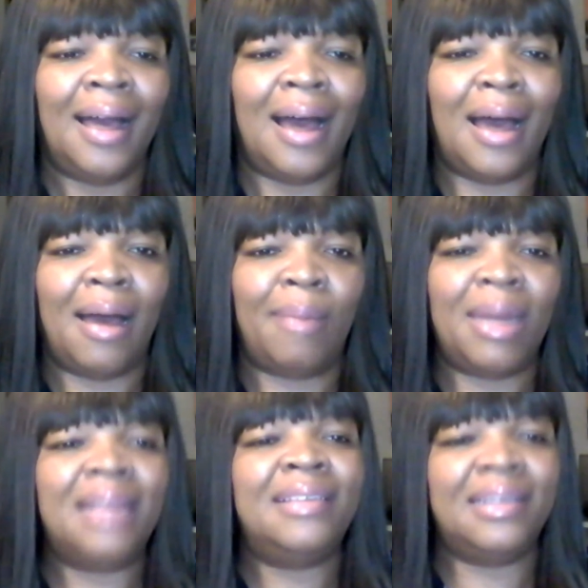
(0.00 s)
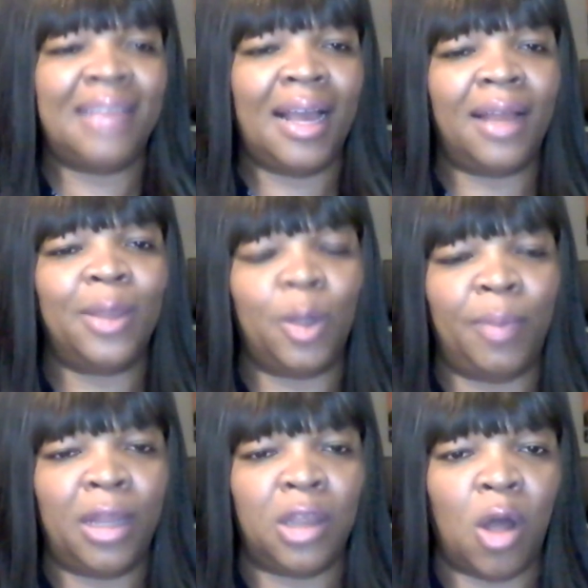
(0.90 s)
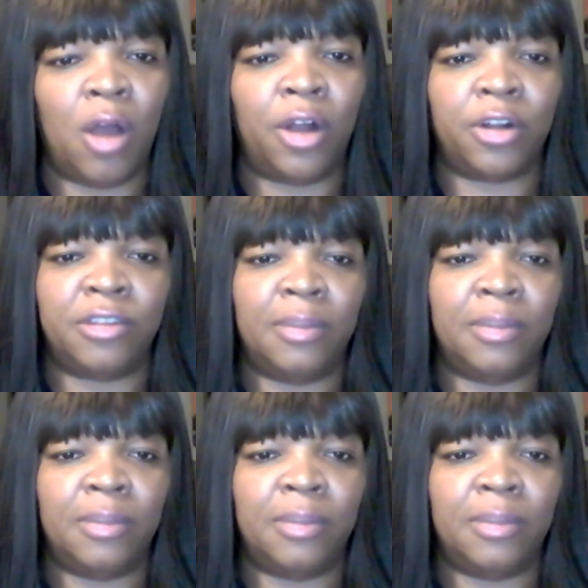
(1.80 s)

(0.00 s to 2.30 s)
And it did take a little bit longer